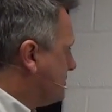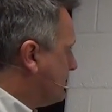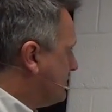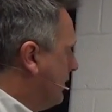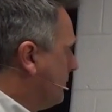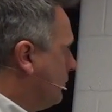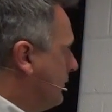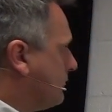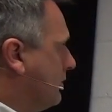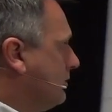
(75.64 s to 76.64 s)
set up,
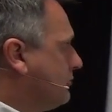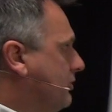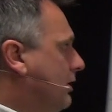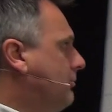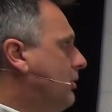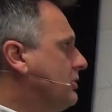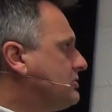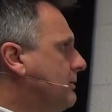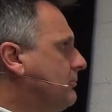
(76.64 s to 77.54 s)
we've got uh, Midas